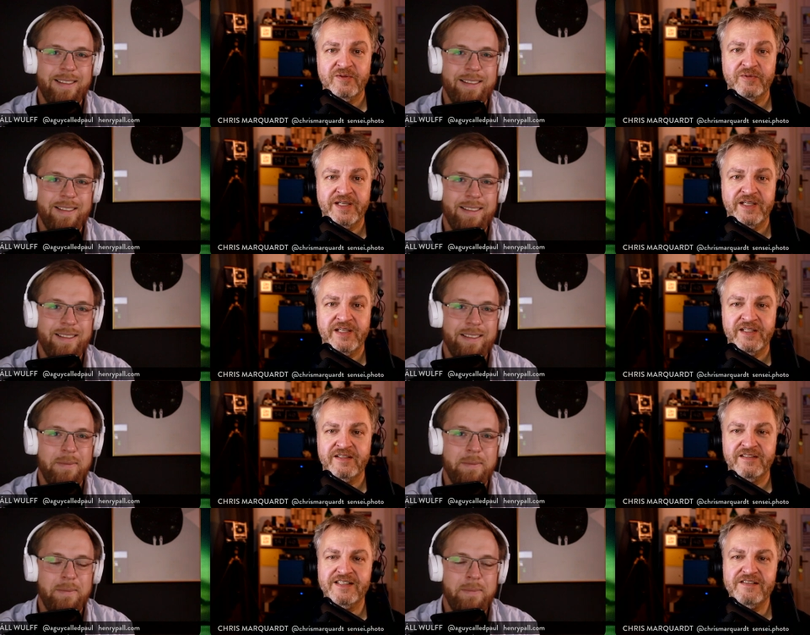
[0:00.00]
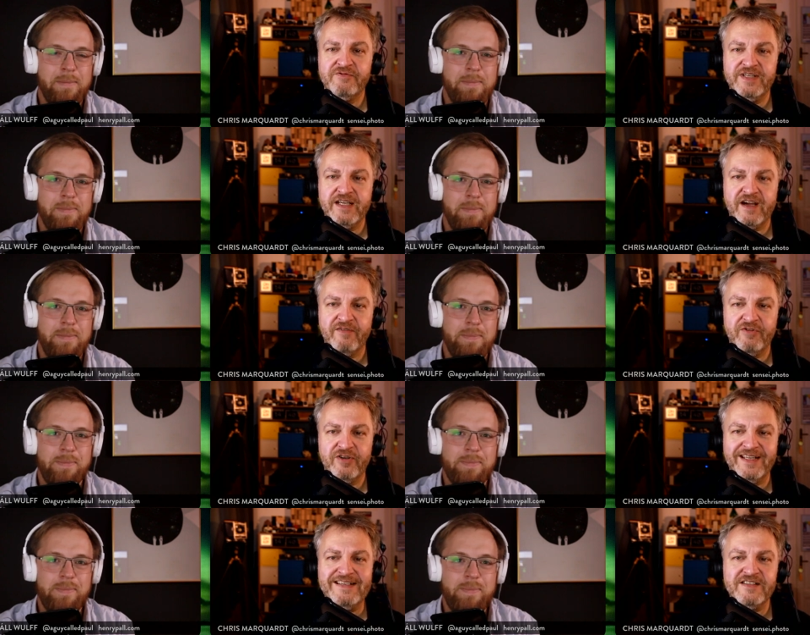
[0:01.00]
Speaker 1: we didn't really
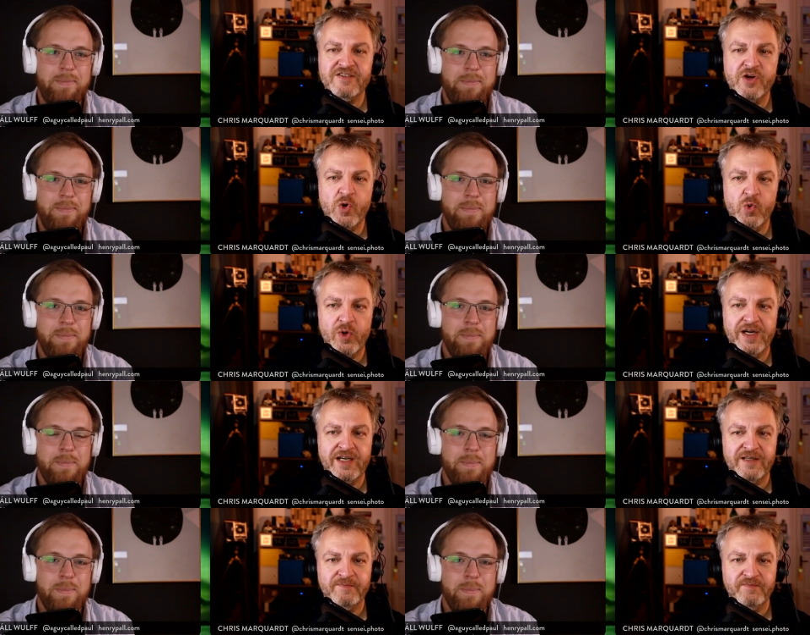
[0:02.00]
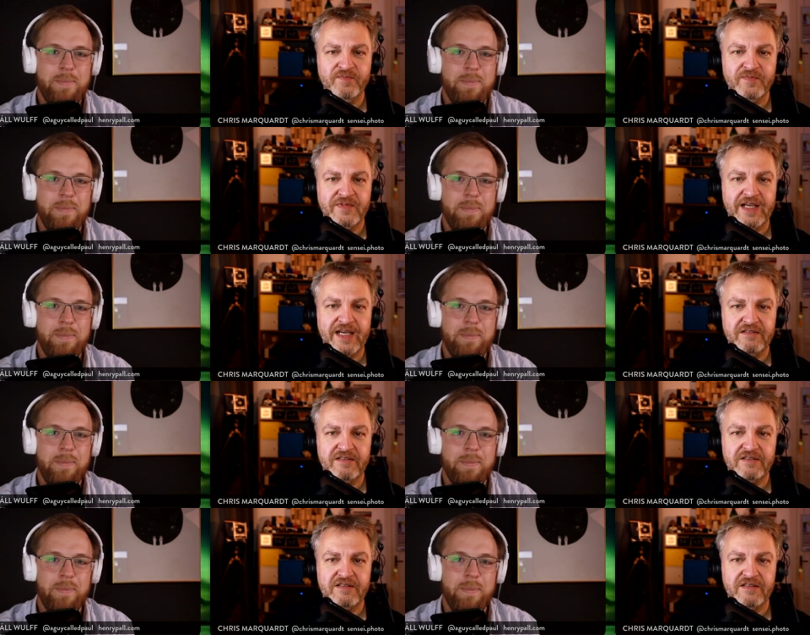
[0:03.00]
cover, let us know. Um, get
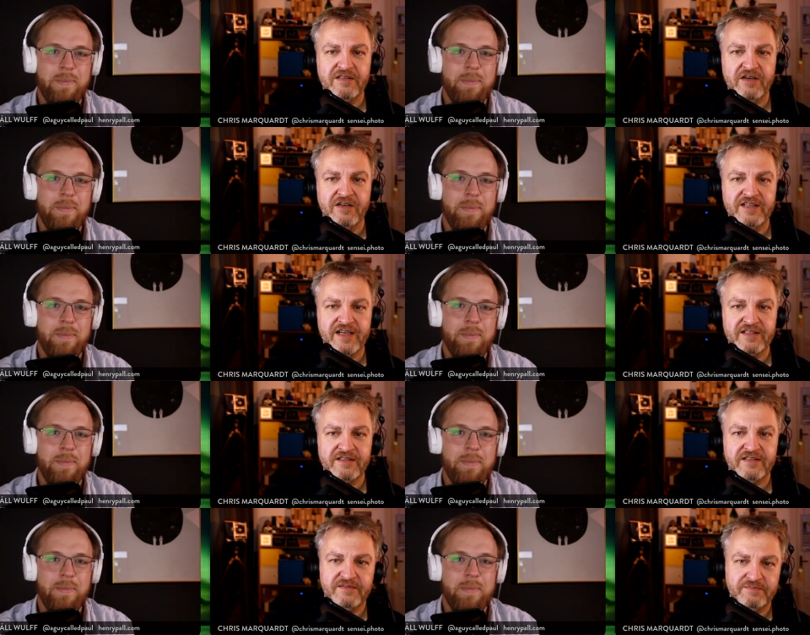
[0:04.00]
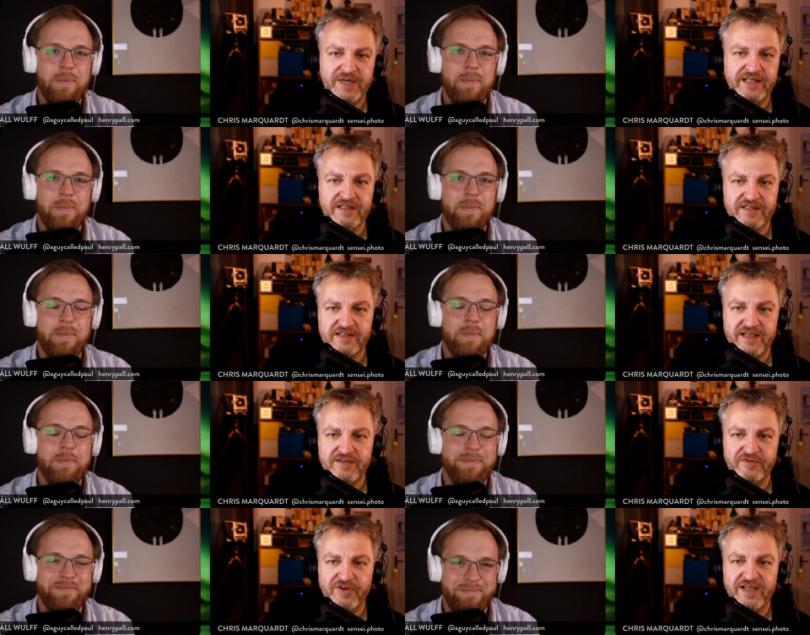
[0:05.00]
in contact. Mail us
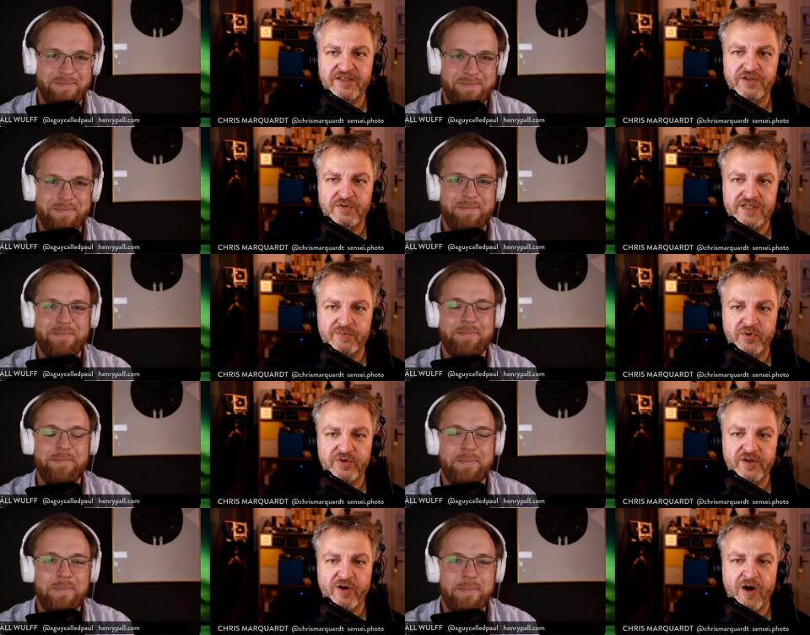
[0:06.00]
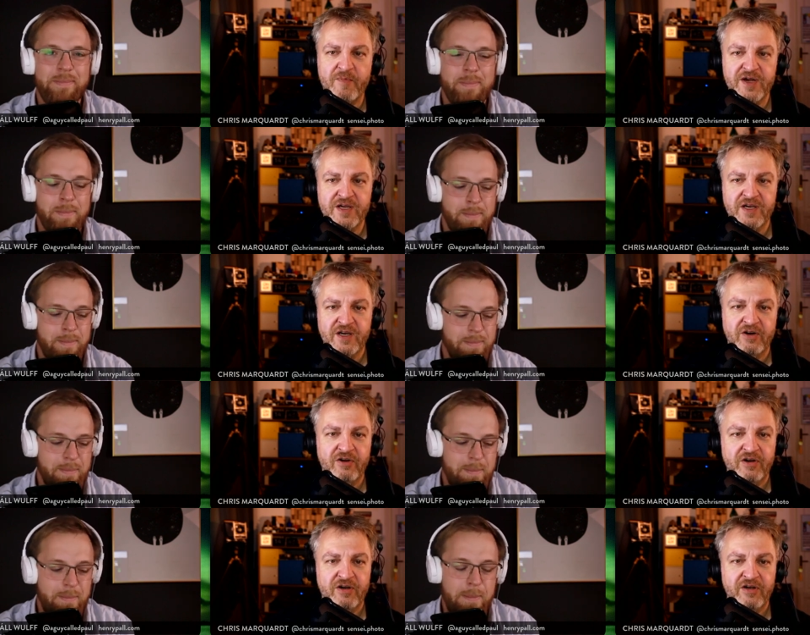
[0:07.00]
info at curiouslypolar.com
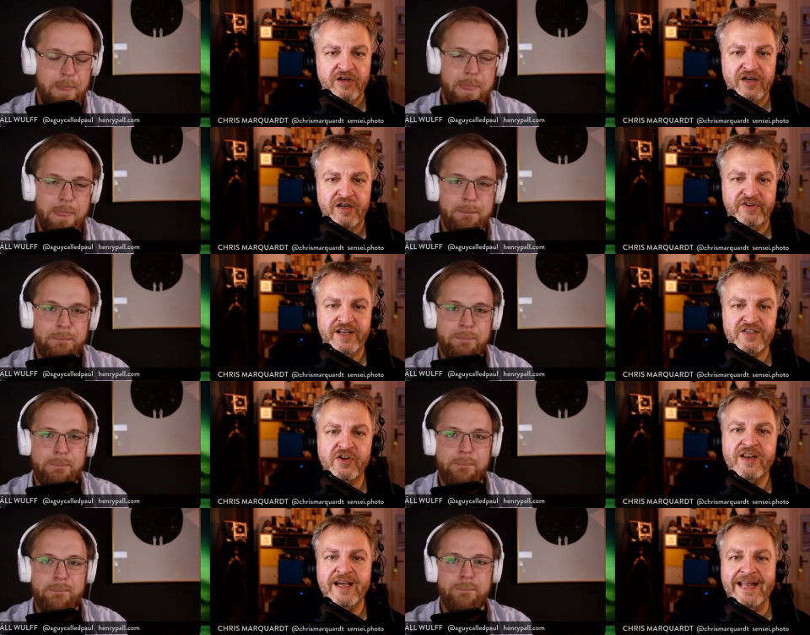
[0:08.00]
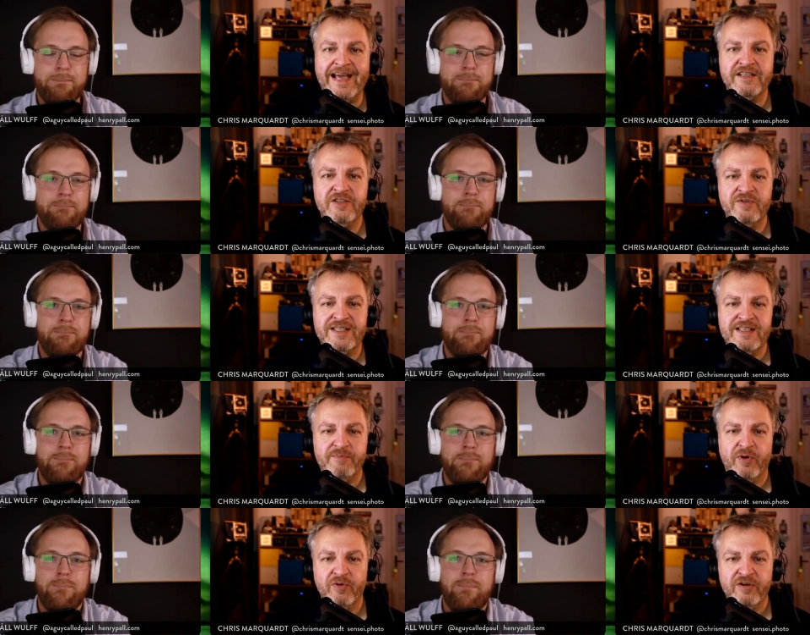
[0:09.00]
or uh, find us online at
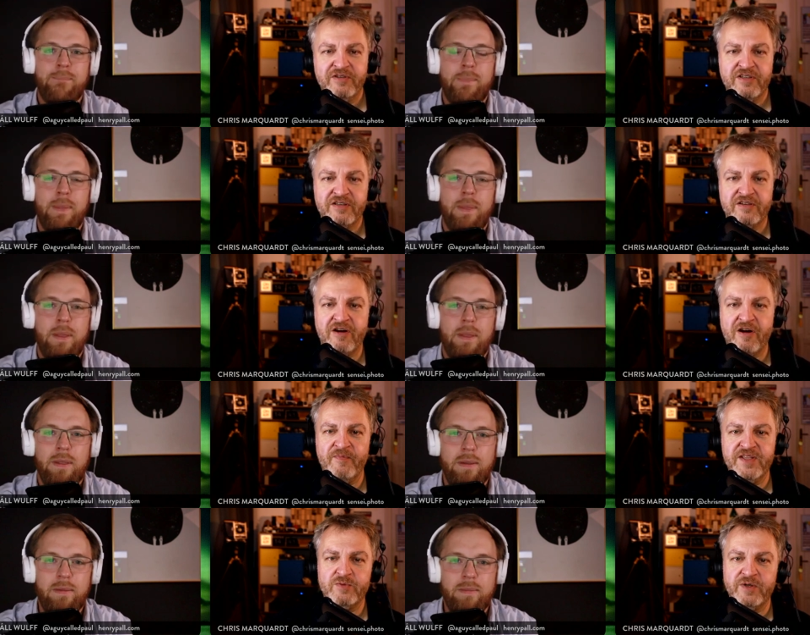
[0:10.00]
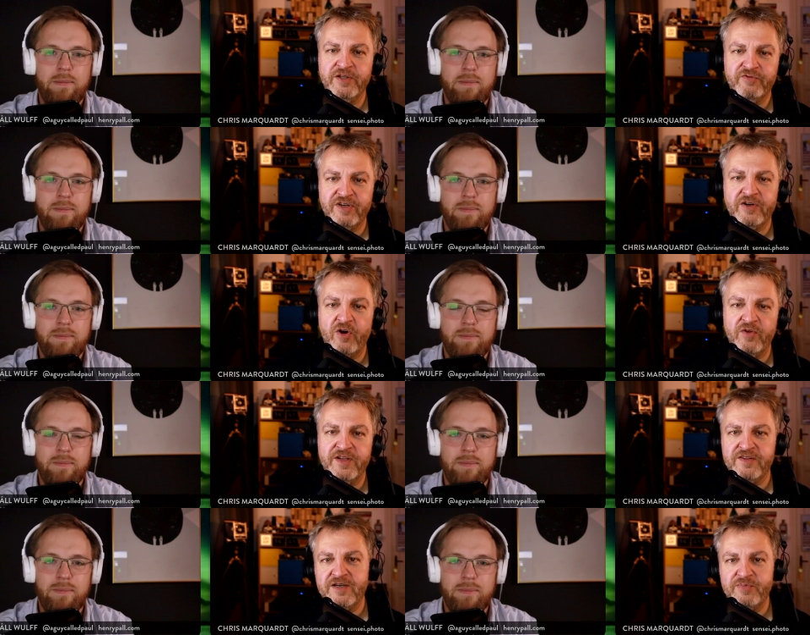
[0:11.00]
curiouslypolar.com. That's where you find all
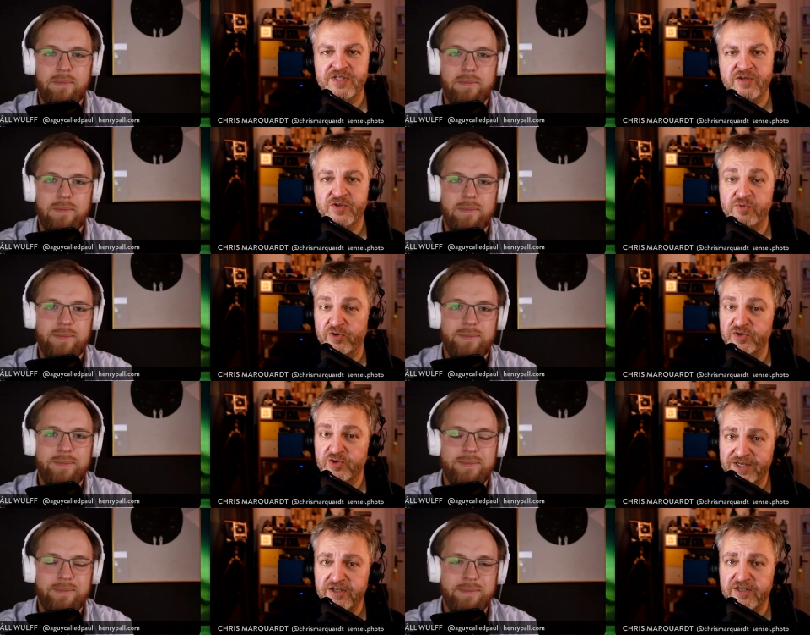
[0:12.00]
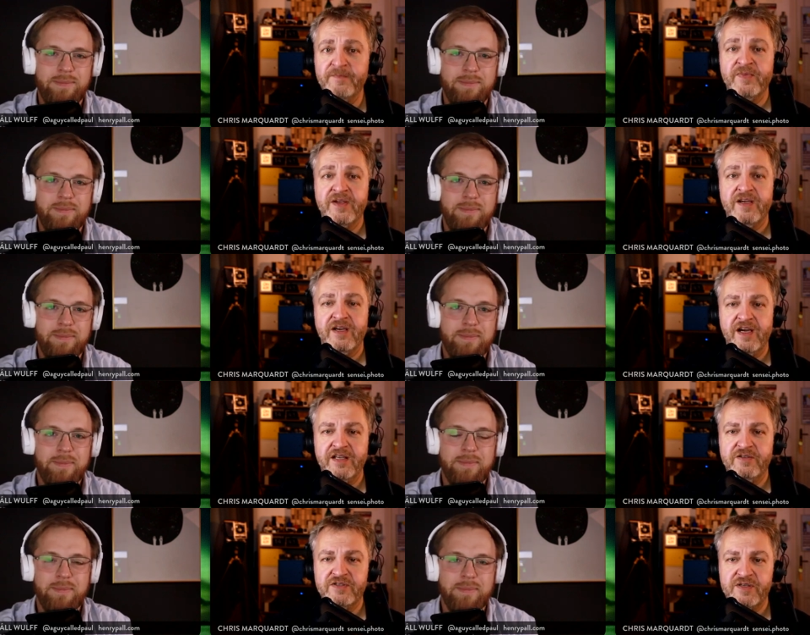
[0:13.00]
the other episodes. We're on Twitter
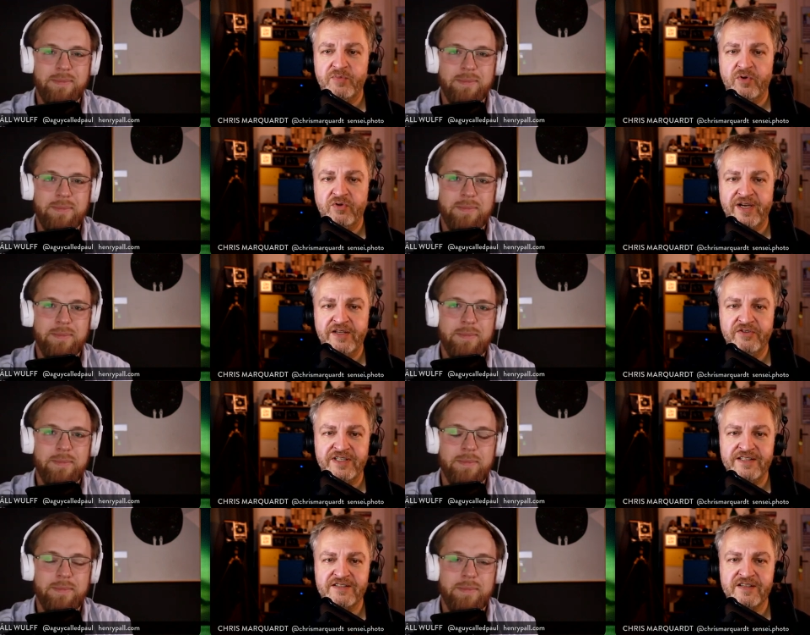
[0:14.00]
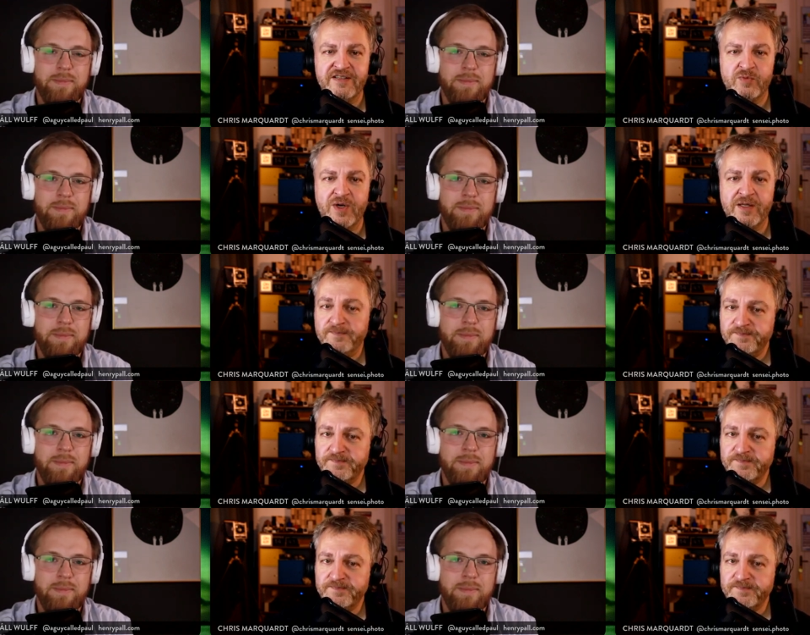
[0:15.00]
at curiouslypolar and on Insta as well.